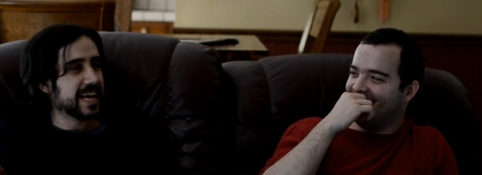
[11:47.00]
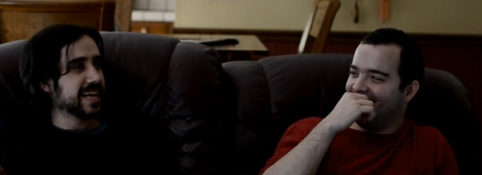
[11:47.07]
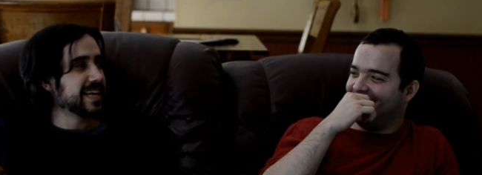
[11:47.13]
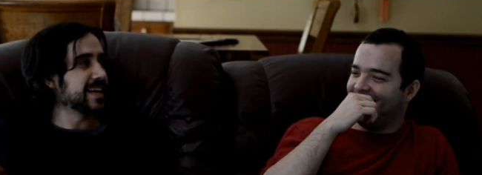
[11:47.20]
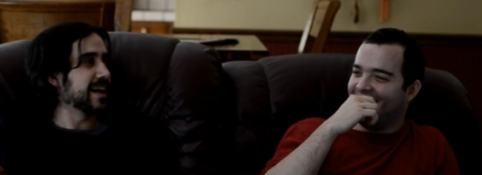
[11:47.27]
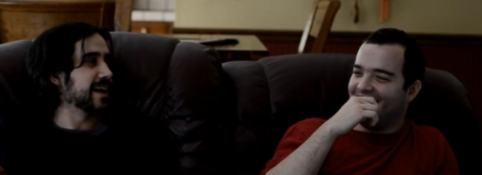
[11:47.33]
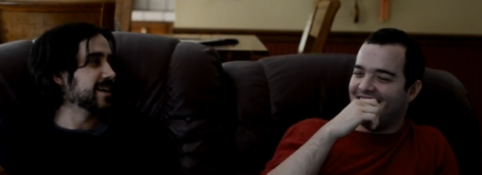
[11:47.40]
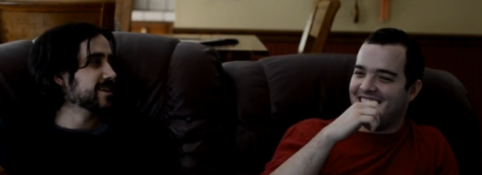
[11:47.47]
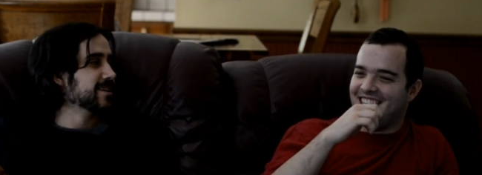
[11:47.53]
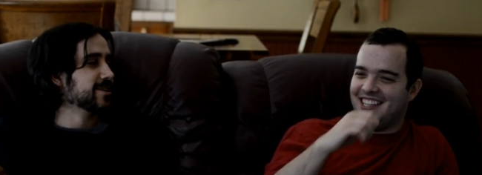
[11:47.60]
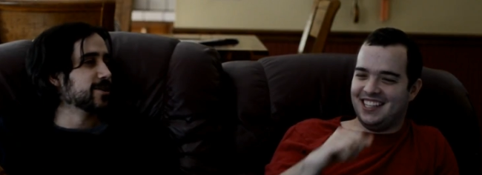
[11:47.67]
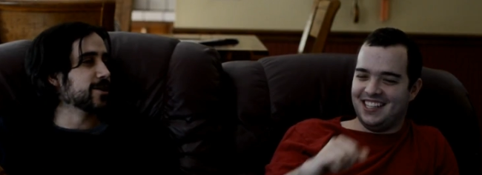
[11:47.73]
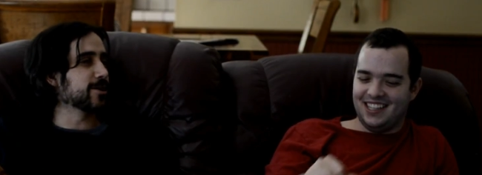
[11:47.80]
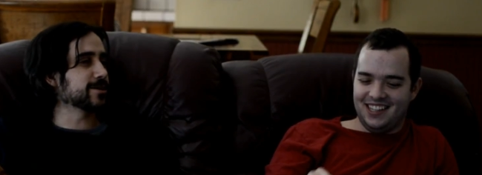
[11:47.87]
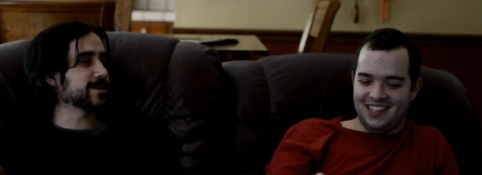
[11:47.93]
Speaker 1: yeah.
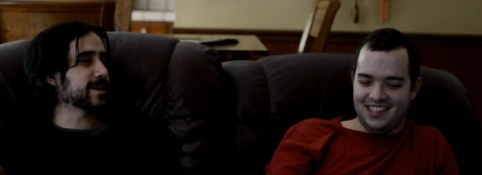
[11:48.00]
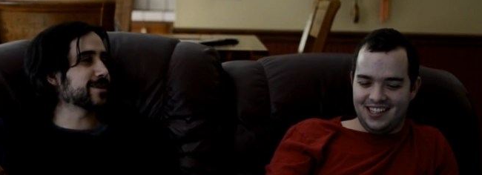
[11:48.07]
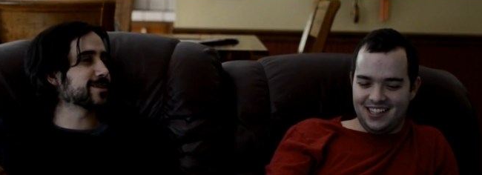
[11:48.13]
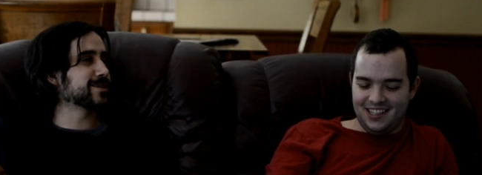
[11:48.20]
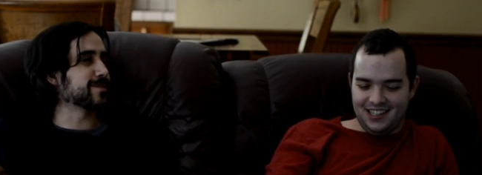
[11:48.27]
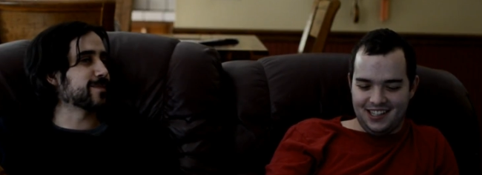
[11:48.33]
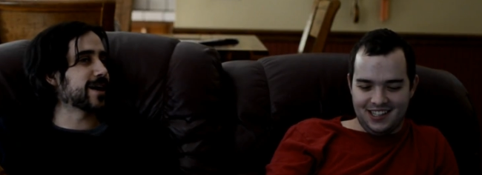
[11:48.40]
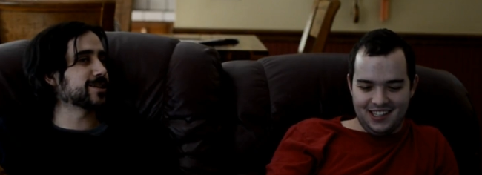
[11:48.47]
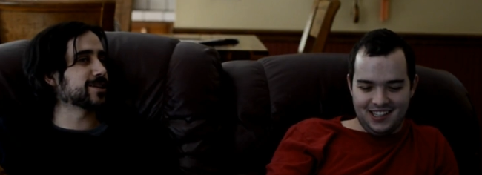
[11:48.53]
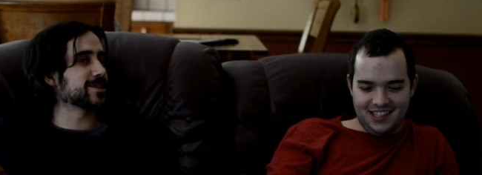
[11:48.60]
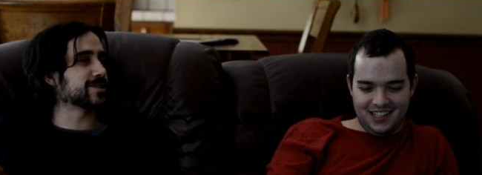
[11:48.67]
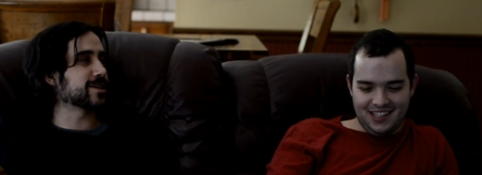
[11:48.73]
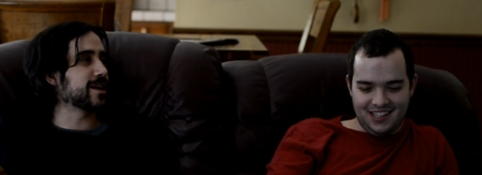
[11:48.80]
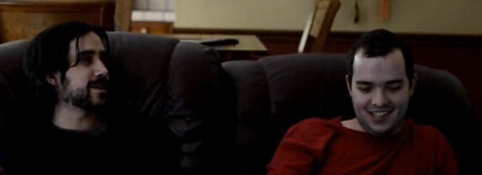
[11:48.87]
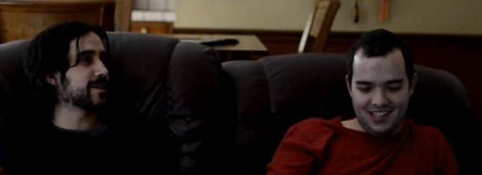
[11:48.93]
No, I just imagine it's
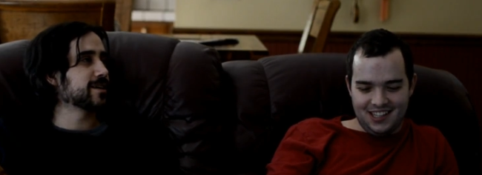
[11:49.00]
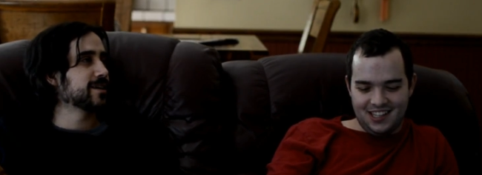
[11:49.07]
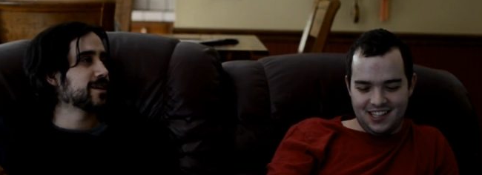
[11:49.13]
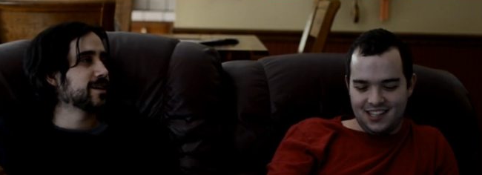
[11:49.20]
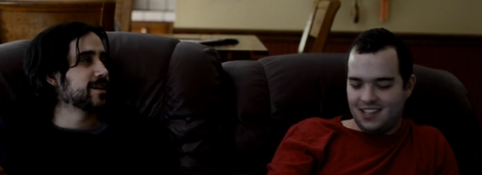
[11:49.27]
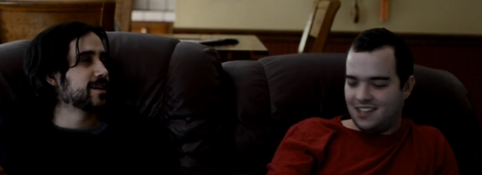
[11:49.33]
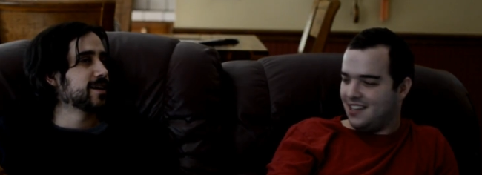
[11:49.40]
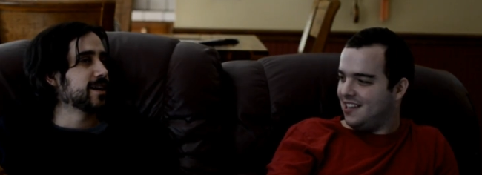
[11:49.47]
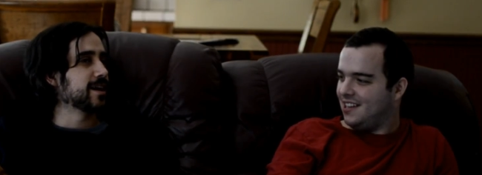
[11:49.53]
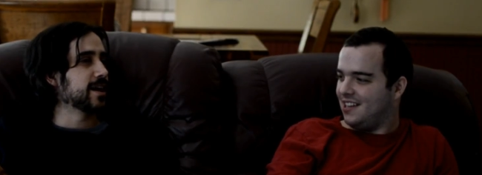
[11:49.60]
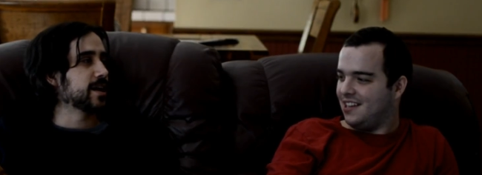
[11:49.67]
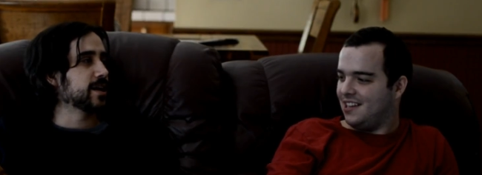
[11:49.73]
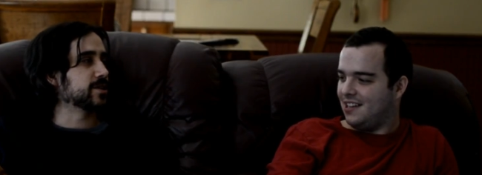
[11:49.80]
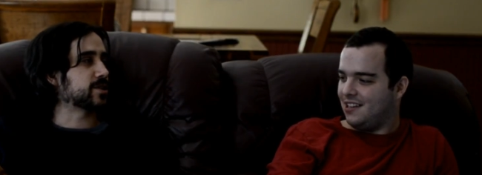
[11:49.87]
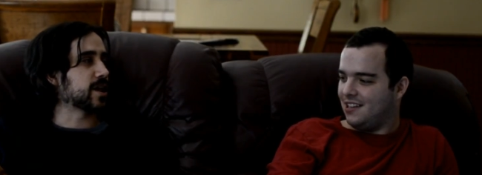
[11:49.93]
like,
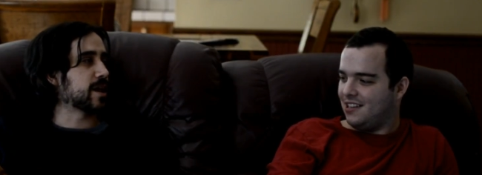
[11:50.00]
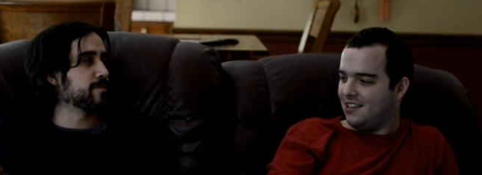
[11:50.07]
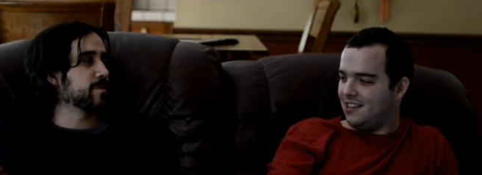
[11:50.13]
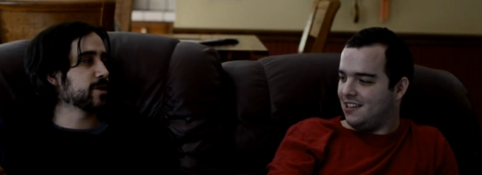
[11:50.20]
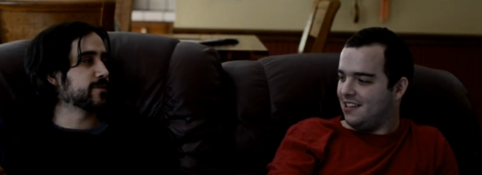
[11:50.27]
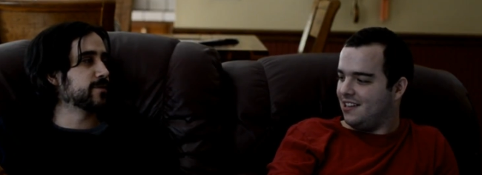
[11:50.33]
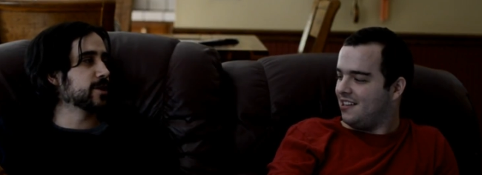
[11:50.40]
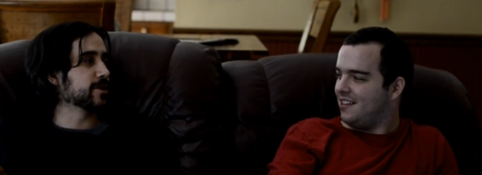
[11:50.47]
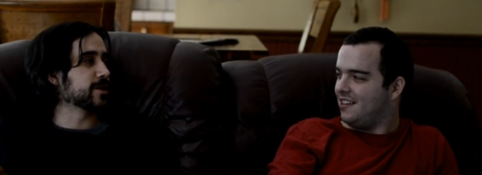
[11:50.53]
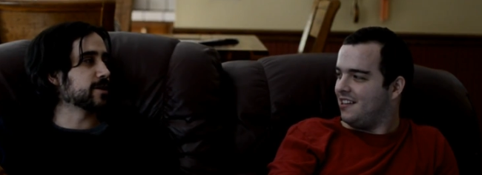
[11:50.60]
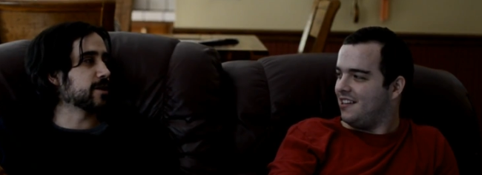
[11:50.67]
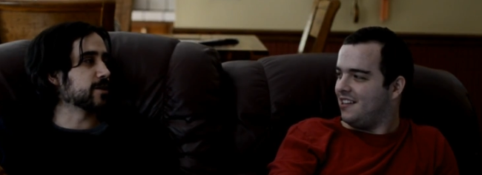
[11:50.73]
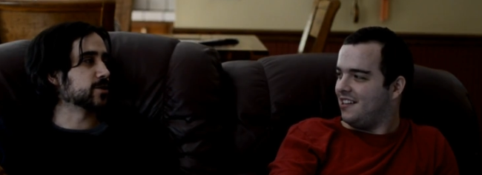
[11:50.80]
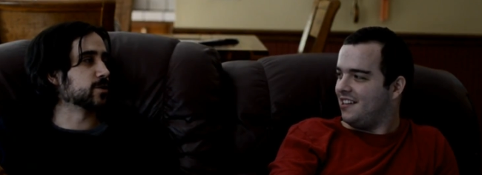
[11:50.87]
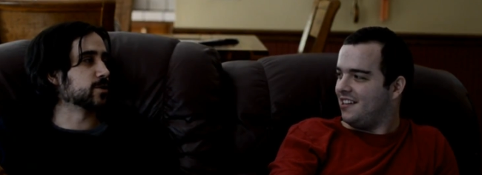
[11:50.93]
it's got Milli Vanilli in there,
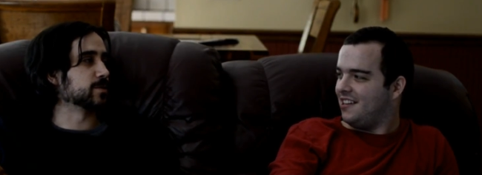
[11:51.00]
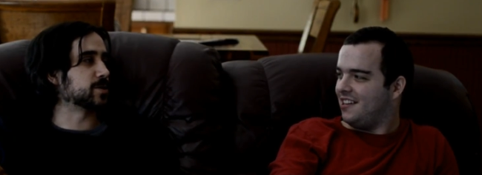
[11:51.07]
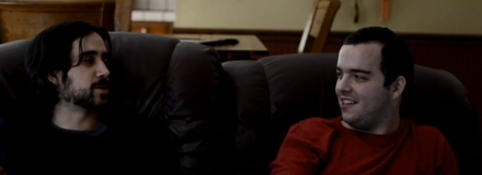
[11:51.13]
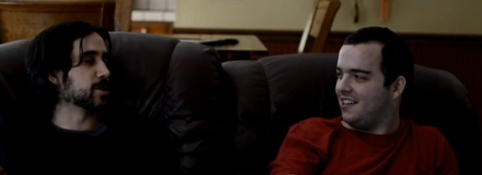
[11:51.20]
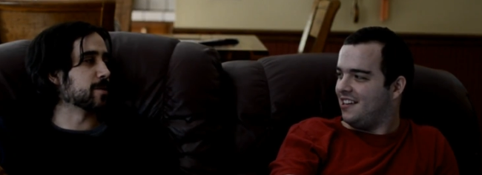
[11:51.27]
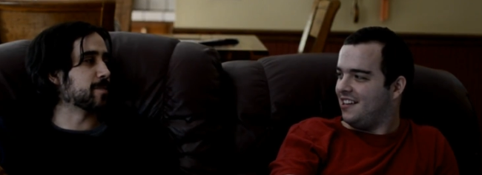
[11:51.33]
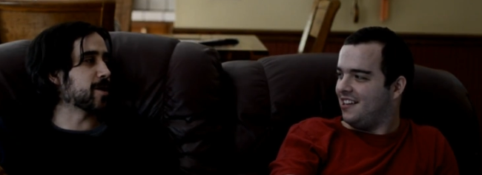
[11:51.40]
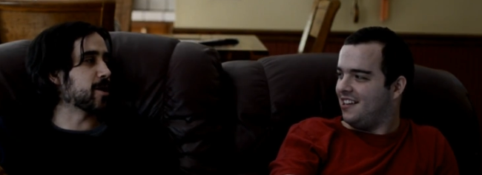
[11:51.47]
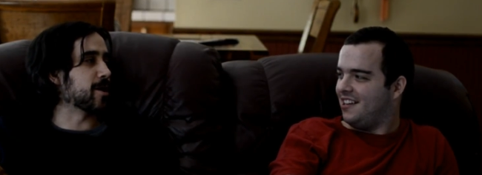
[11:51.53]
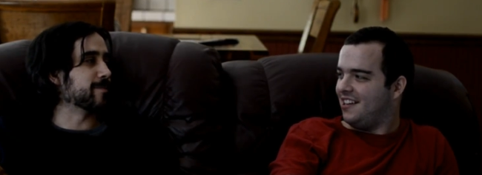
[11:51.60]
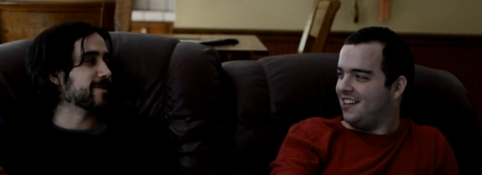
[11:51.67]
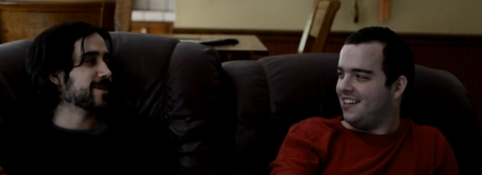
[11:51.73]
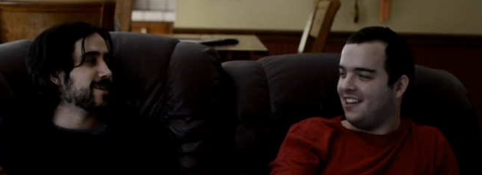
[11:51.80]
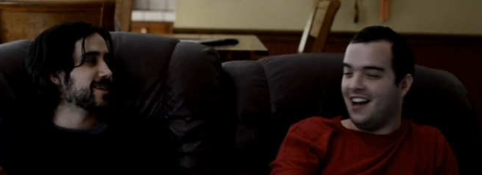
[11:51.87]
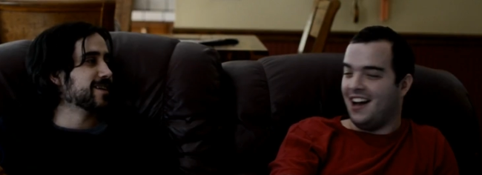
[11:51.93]
so it's still a bomb.
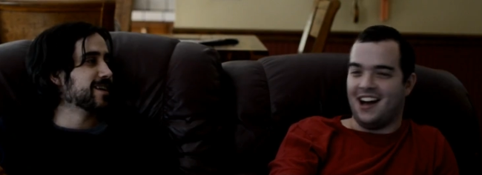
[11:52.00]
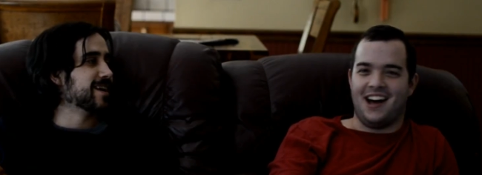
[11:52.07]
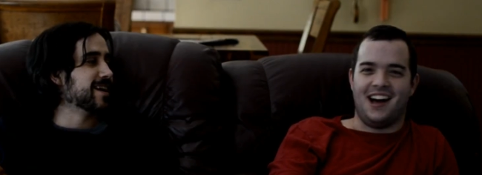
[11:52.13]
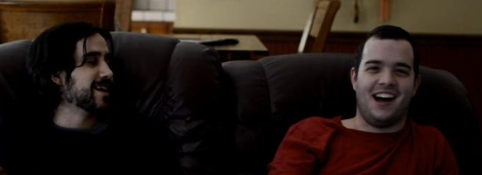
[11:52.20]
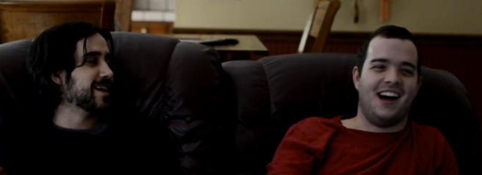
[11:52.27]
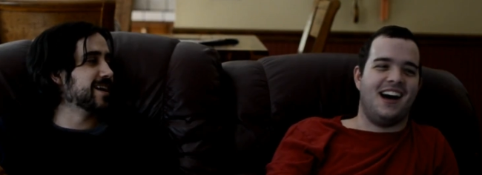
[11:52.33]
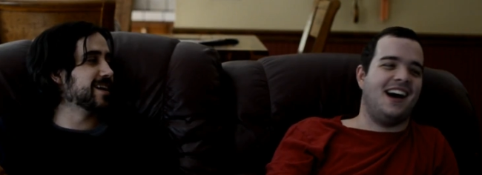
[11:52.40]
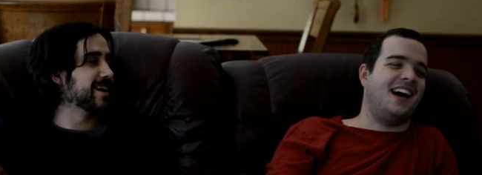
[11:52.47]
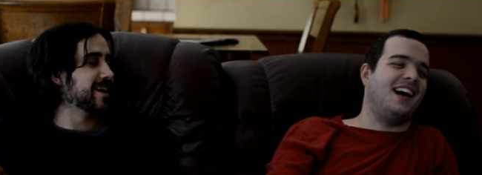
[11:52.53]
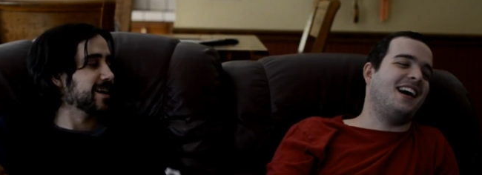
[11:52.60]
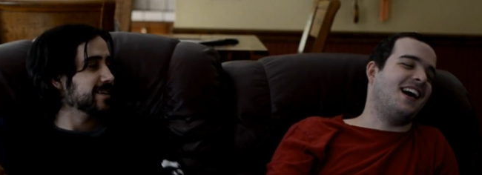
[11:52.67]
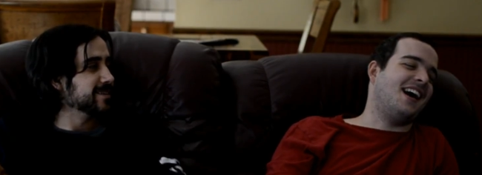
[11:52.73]
Ah,